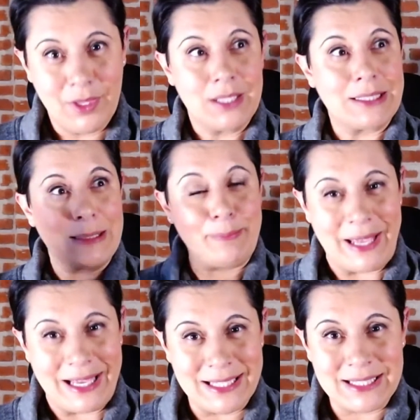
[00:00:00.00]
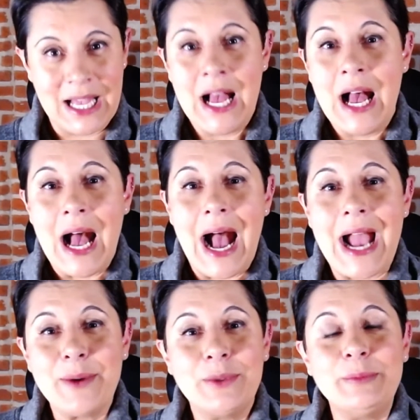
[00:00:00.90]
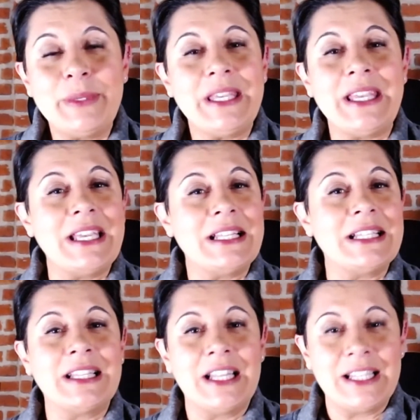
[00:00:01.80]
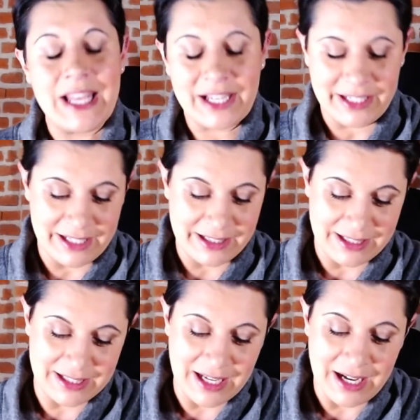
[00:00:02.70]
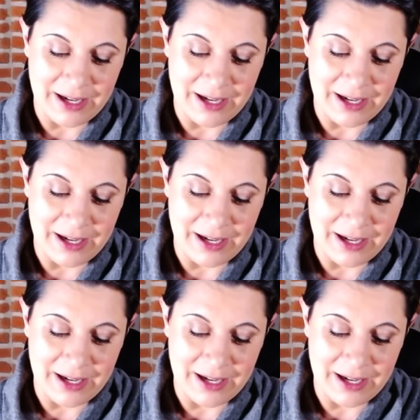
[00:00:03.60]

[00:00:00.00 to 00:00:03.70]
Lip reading: space. I will be in the Netherlands